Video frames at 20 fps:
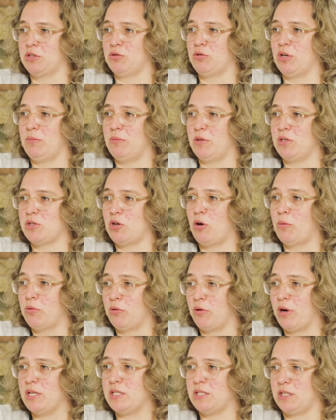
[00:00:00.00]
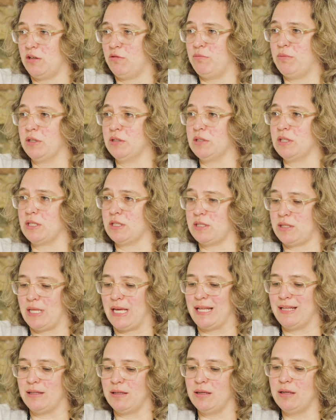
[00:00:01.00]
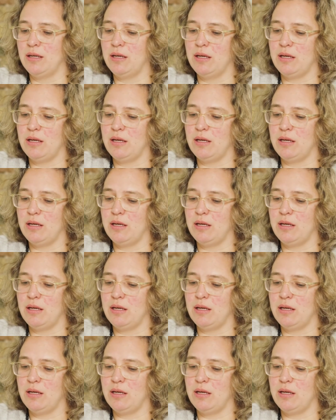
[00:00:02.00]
agreements operating of buildings, then